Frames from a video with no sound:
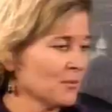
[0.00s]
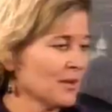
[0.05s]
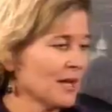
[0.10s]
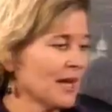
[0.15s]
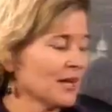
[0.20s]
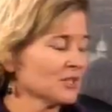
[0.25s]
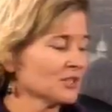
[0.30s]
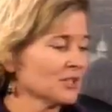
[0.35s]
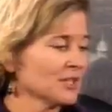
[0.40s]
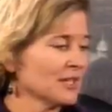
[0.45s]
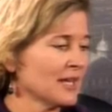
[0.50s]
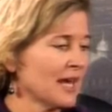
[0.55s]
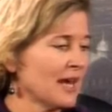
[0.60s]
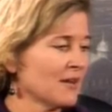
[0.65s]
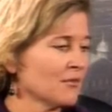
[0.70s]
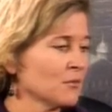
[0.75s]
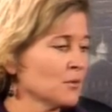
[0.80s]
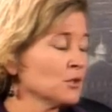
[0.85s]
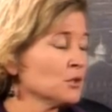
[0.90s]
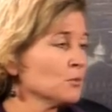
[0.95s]
right. We actually
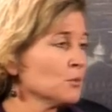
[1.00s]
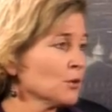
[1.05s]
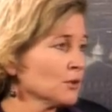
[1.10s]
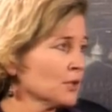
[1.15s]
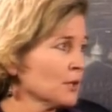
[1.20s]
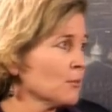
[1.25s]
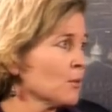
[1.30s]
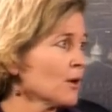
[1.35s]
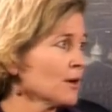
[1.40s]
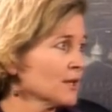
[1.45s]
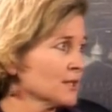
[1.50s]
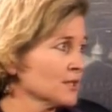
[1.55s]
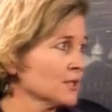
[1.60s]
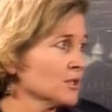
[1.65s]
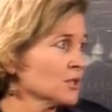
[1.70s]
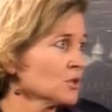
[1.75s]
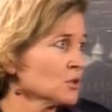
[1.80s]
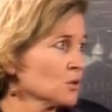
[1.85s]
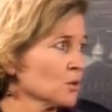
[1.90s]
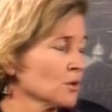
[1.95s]
have, we do birthday parties
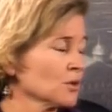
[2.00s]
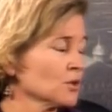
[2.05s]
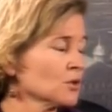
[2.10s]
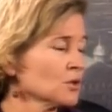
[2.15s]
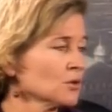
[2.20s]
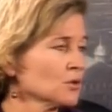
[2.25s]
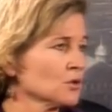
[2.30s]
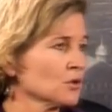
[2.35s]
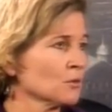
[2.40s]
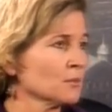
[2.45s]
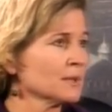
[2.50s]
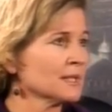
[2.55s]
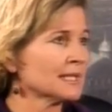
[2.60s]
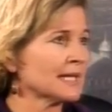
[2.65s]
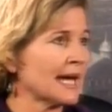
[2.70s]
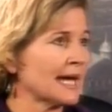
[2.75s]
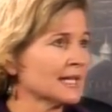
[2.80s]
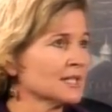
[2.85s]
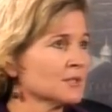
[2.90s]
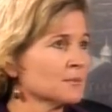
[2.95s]
in the store too. So mm-hmm.
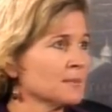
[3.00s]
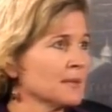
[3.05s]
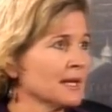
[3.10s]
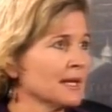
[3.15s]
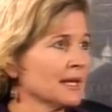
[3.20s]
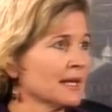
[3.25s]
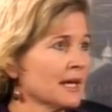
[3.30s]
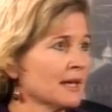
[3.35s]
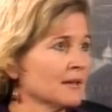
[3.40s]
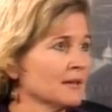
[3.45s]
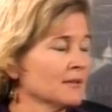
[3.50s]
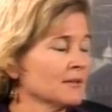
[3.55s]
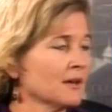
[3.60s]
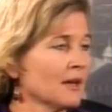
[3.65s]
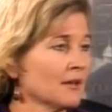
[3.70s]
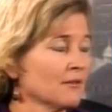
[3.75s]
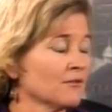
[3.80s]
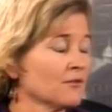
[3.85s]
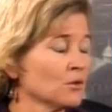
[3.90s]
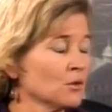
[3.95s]
besides
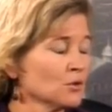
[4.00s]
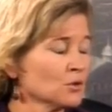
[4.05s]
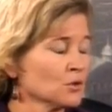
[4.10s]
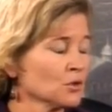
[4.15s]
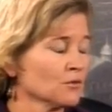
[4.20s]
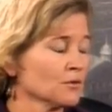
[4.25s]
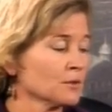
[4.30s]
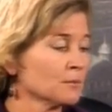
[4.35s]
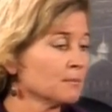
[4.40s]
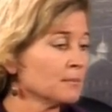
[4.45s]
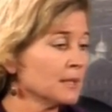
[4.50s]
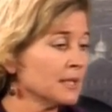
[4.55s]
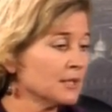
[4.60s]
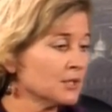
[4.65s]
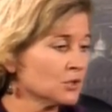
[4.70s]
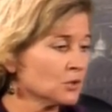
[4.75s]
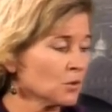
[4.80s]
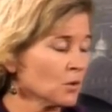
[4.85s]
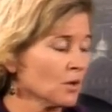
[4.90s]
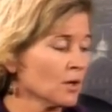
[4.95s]
being a, a full service
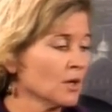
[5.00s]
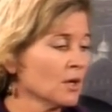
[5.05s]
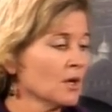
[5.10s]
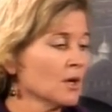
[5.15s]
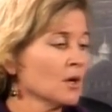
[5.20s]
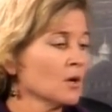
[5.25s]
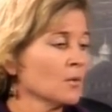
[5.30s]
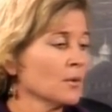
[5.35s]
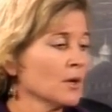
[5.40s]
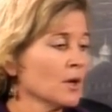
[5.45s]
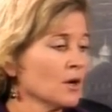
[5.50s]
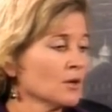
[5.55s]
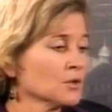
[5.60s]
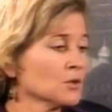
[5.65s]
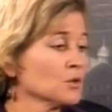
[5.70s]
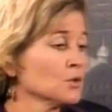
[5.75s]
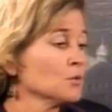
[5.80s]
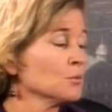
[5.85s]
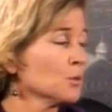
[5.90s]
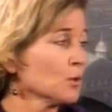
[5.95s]
bead store, we
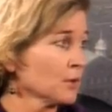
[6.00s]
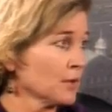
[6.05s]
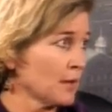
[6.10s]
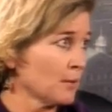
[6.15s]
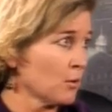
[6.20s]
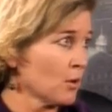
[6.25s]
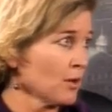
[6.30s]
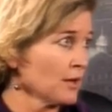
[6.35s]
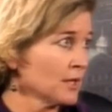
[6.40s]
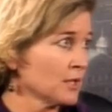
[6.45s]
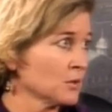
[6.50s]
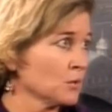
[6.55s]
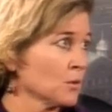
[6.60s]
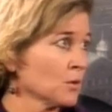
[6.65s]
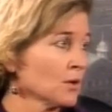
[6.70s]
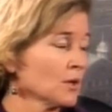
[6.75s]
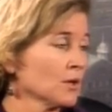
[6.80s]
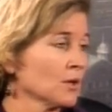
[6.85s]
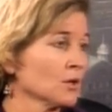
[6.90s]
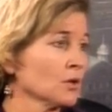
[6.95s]
also do birthday parties
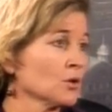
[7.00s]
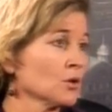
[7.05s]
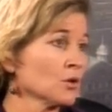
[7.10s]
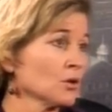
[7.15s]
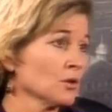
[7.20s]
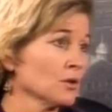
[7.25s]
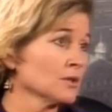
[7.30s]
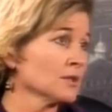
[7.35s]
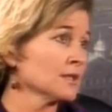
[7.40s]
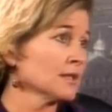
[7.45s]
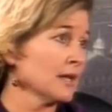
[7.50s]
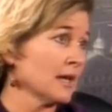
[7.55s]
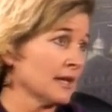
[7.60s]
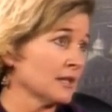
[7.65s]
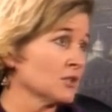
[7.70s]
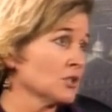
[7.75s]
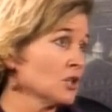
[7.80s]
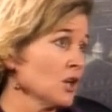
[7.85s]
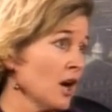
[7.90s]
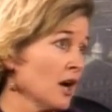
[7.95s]
where girls
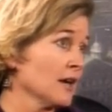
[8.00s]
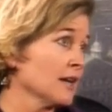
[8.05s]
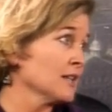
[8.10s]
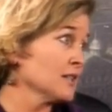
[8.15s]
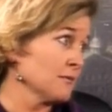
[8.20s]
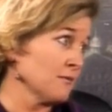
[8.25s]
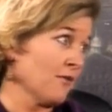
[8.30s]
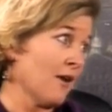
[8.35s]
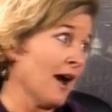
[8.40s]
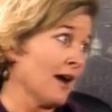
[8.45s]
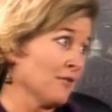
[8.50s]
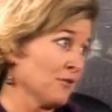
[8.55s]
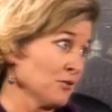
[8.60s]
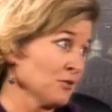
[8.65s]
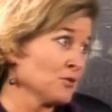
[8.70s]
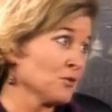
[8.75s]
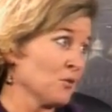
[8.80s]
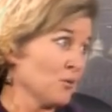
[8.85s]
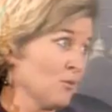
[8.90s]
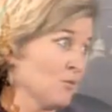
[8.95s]
as young as five
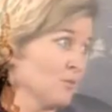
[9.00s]
years